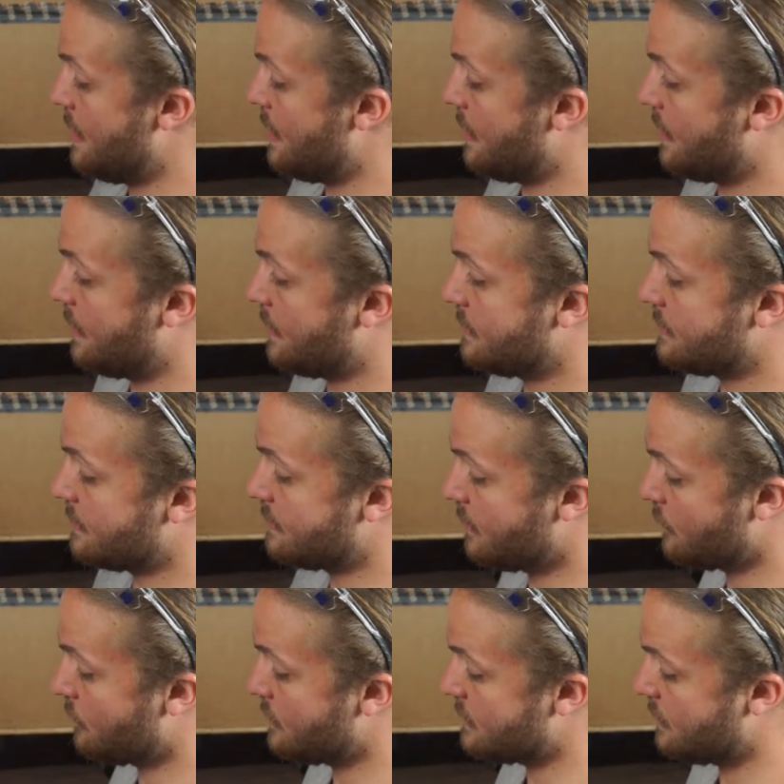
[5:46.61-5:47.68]
And at the
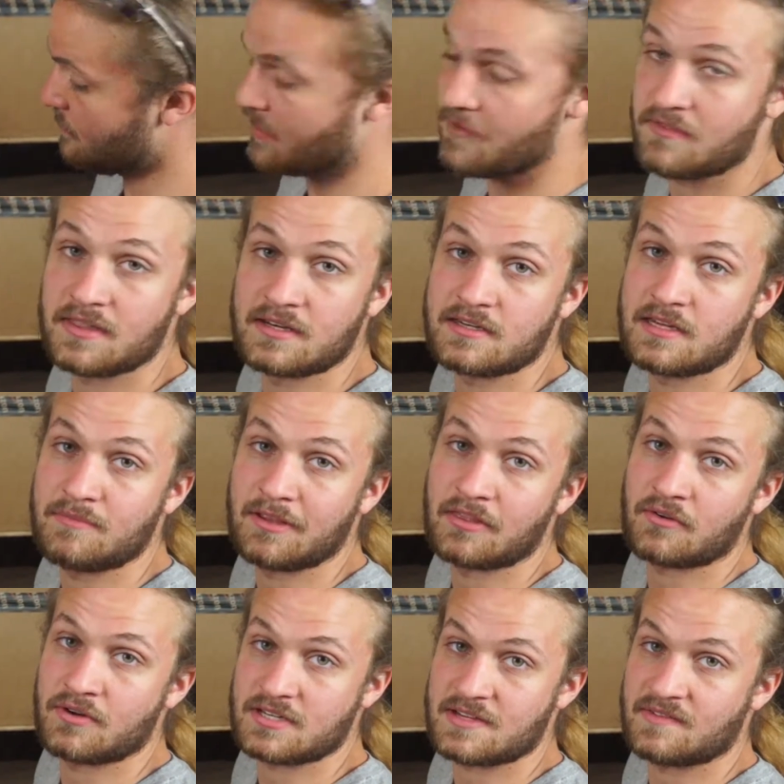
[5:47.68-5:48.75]
other end here we have the
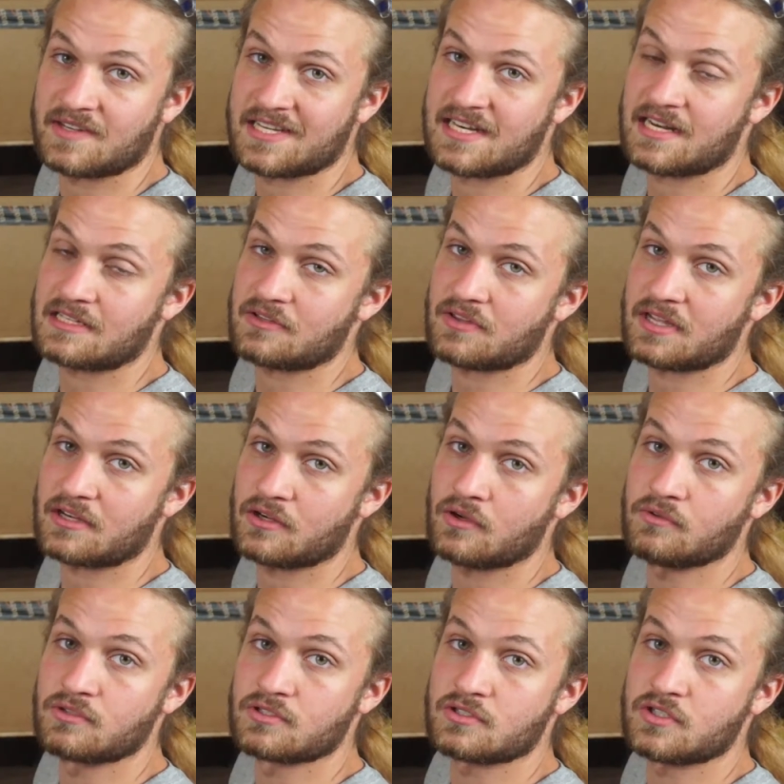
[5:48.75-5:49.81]
DB37 connector that
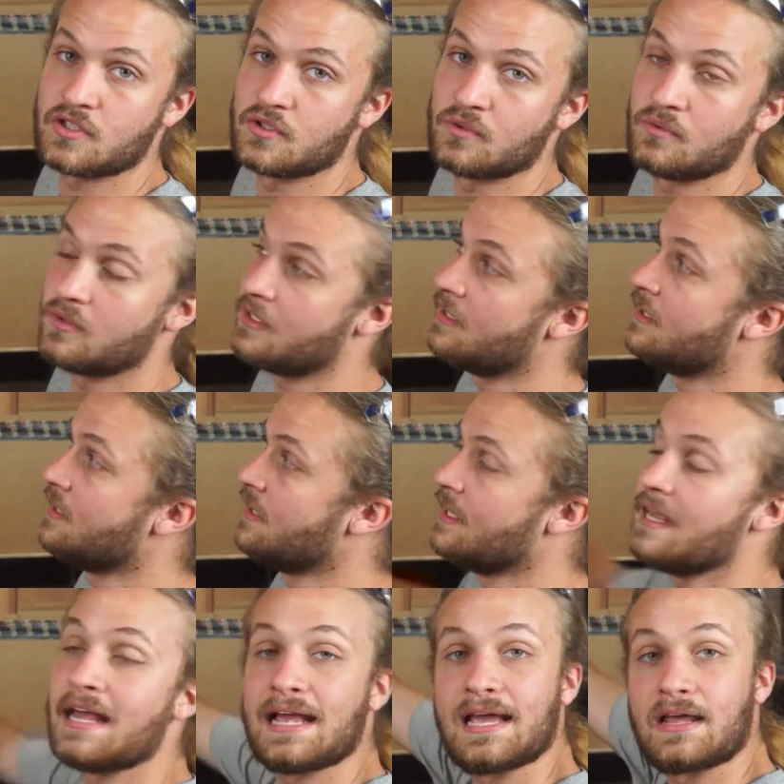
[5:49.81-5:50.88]
goes to the
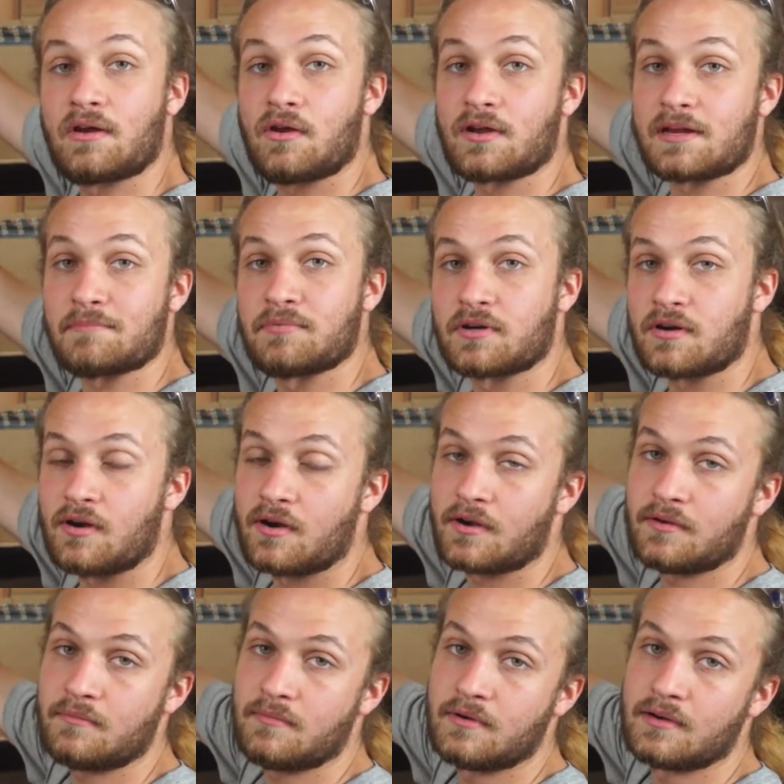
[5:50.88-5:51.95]
analog input card
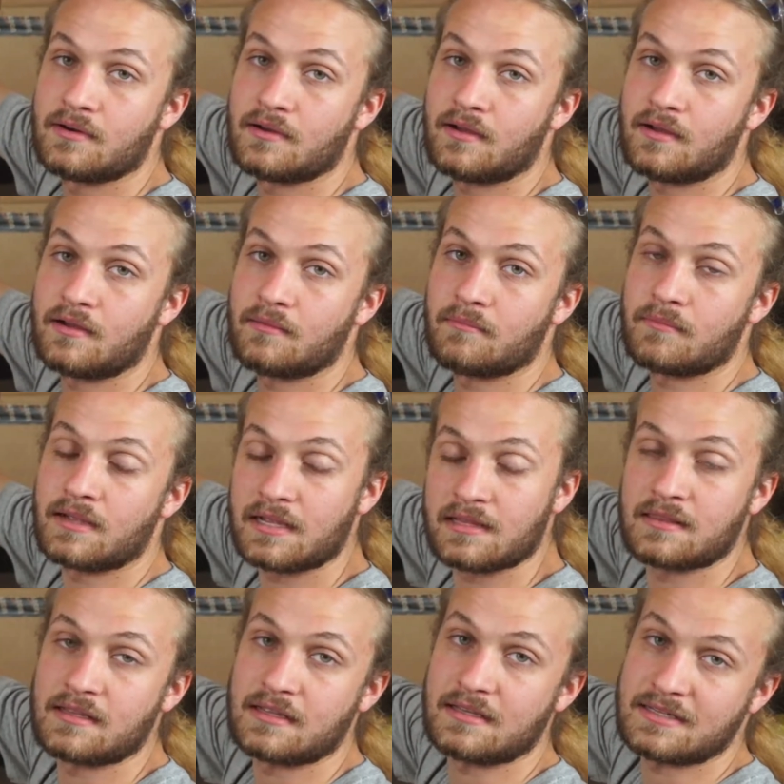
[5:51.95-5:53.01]

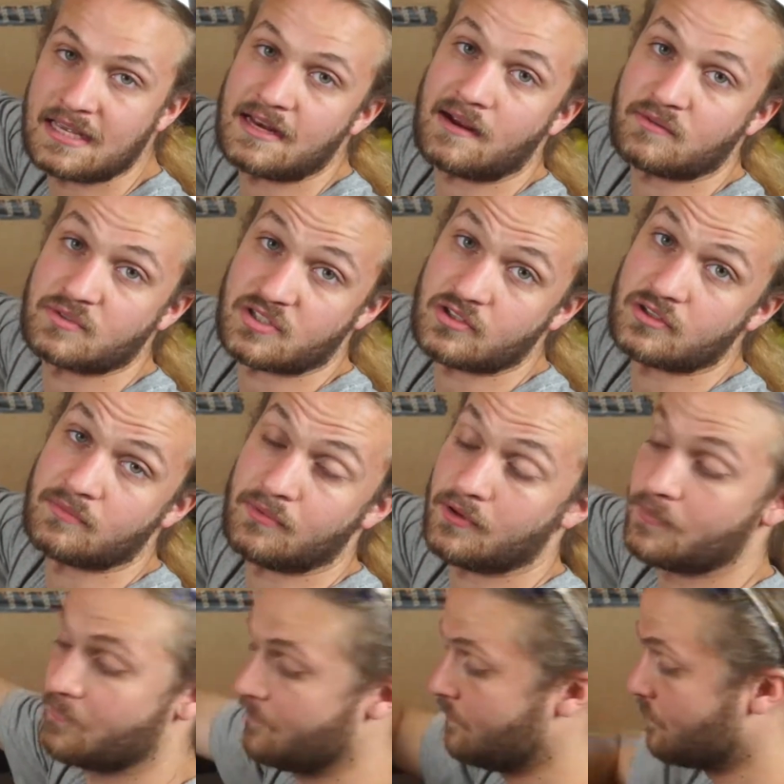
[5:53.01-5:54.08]
in the data acquisition computer.
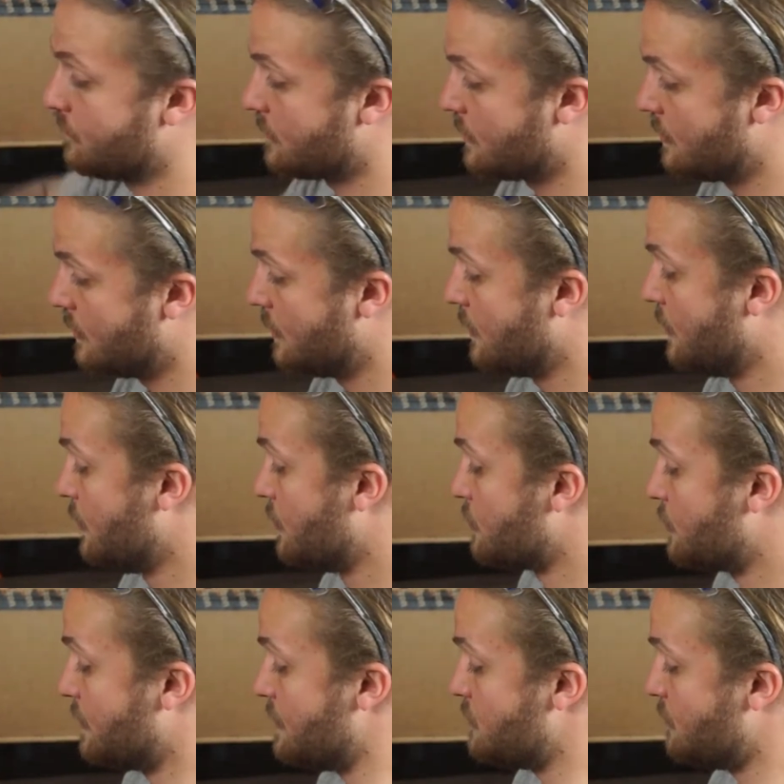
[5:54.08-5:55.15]

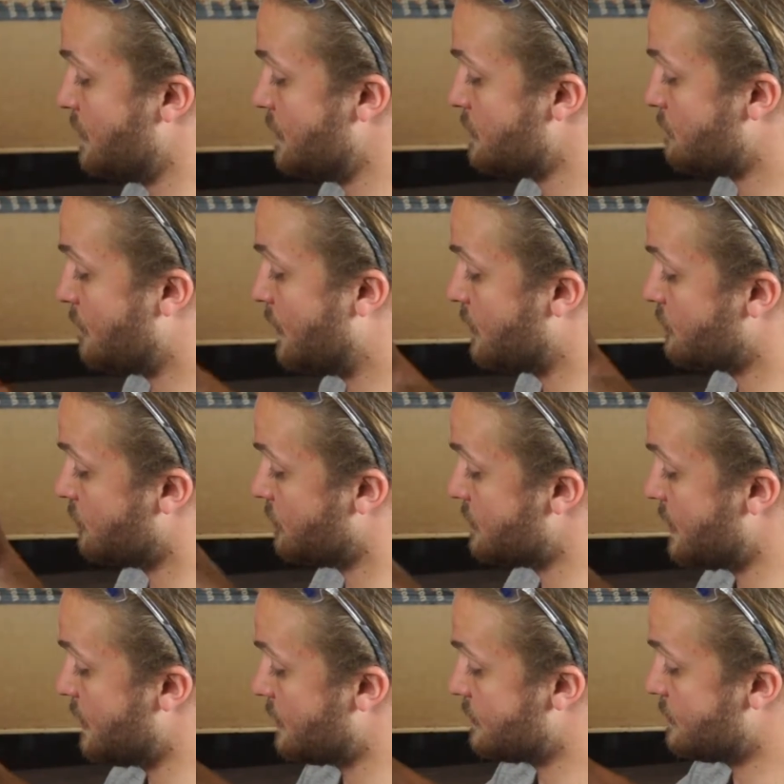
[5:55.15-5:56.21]
So each one of these modules
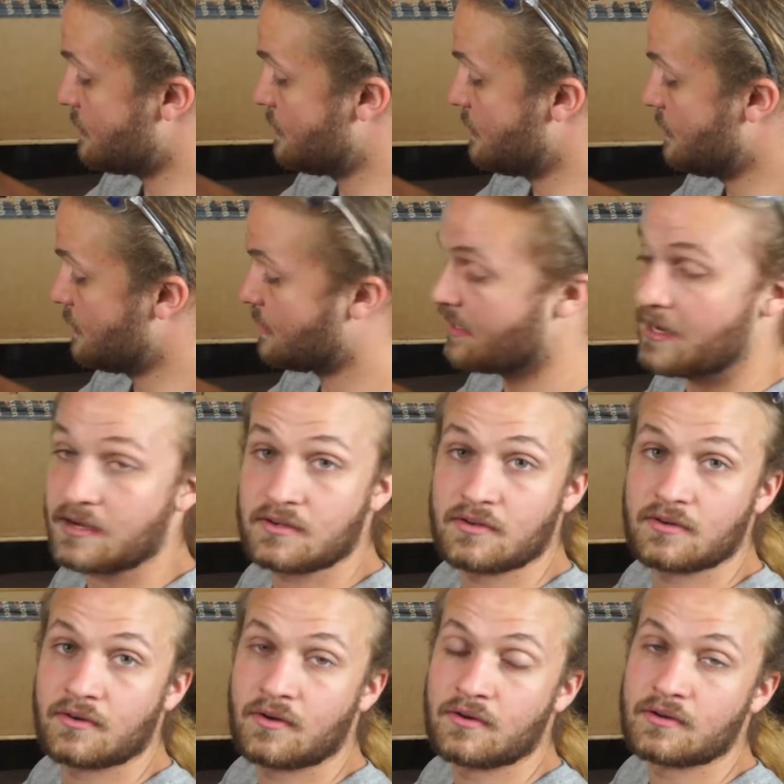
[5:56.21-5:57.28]
has the
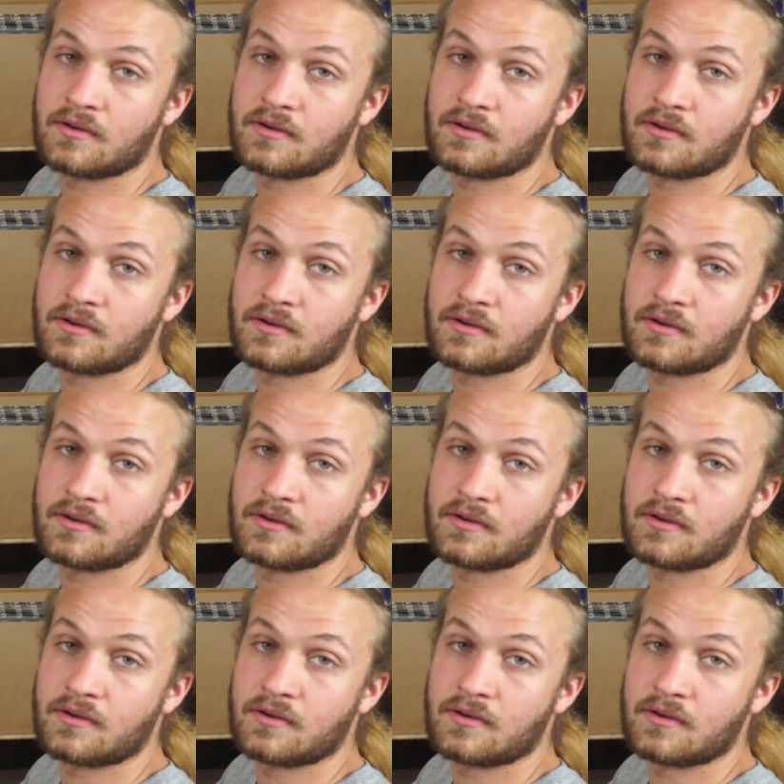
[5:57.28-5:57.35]
connector